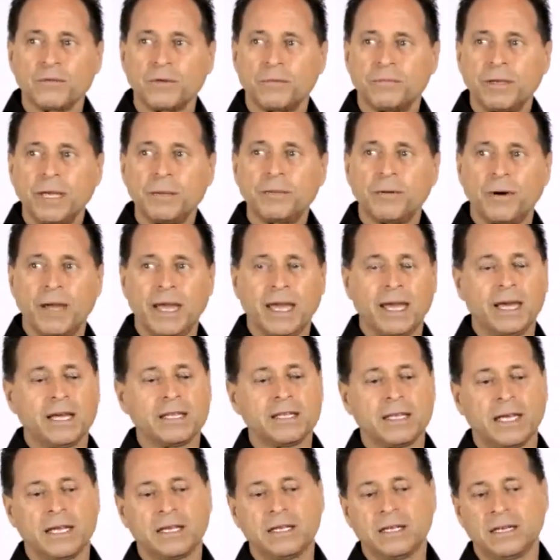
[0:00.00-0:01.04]
when people
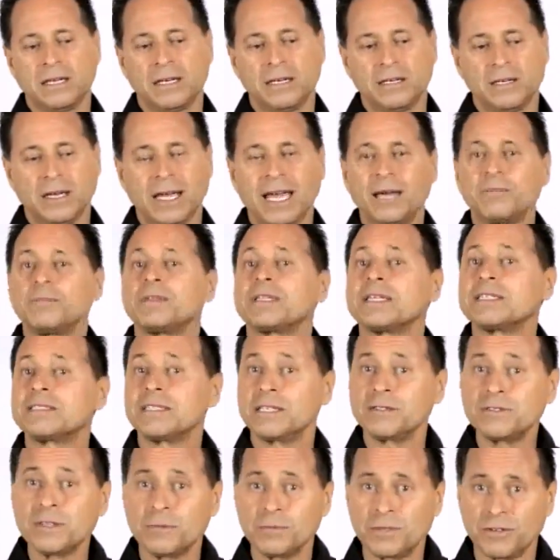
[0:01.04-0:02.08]
had like
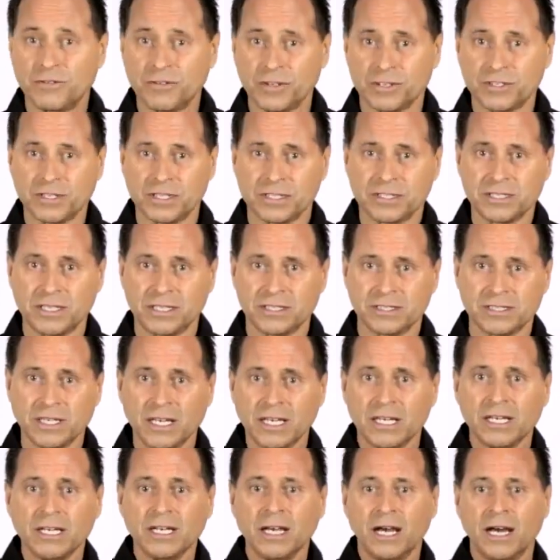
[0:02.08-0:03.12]
amylase enzyme
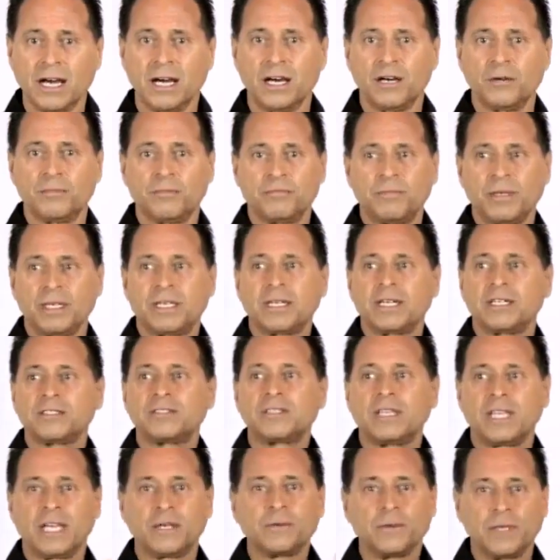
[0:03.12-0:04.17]
deficiencies,
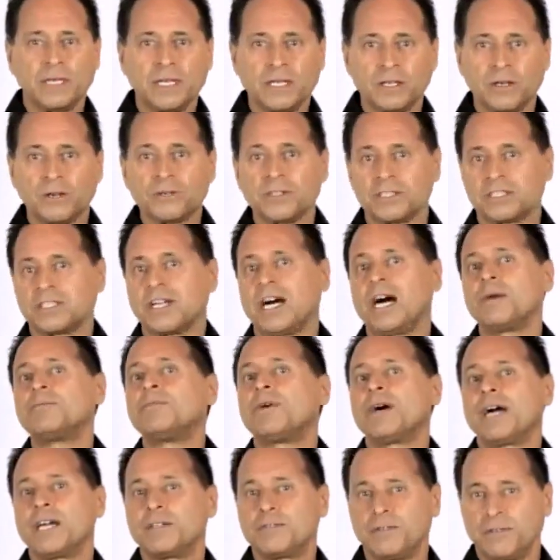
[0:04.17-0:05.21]
because they were eating all these
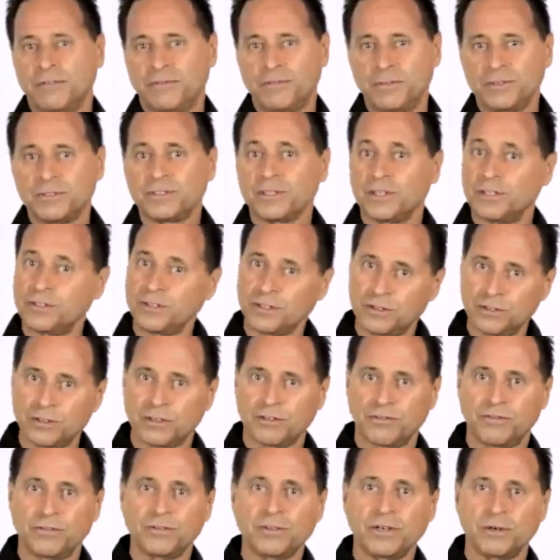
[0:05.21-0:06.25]
carbohydrate foods that are in the
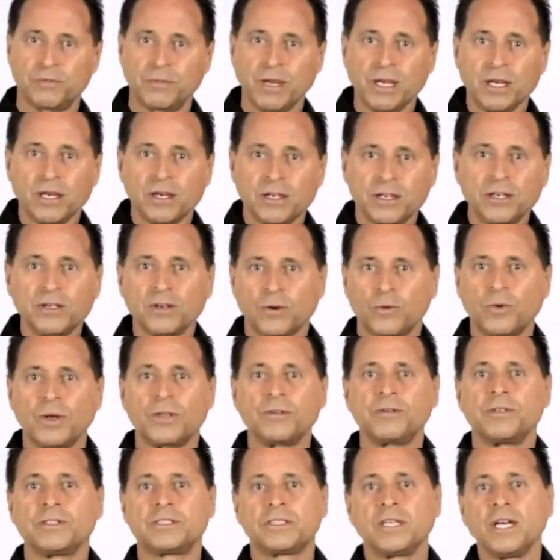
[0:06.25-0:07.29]
cooked form,
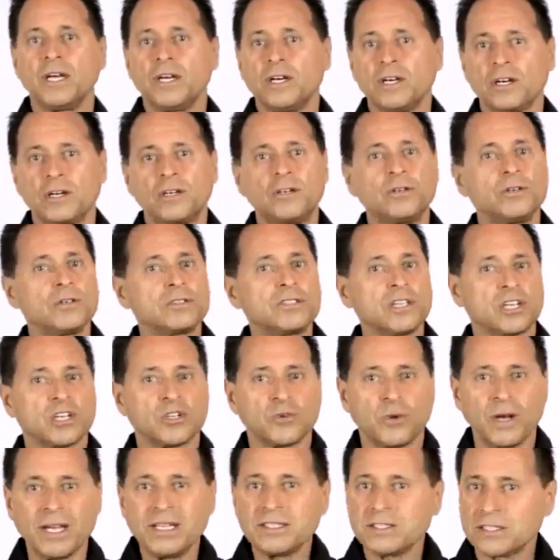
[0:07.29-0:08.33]
whether it's cooked
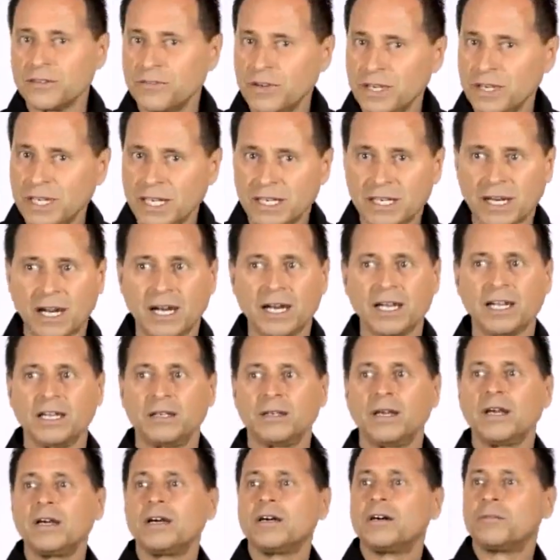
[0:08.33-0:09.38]
grains of any
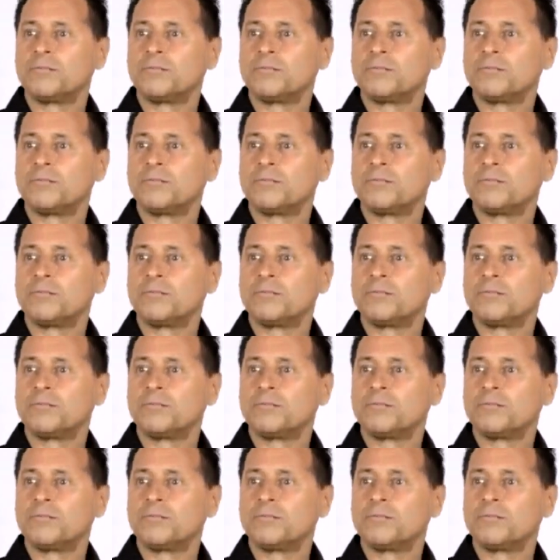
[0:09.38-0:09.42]
kind,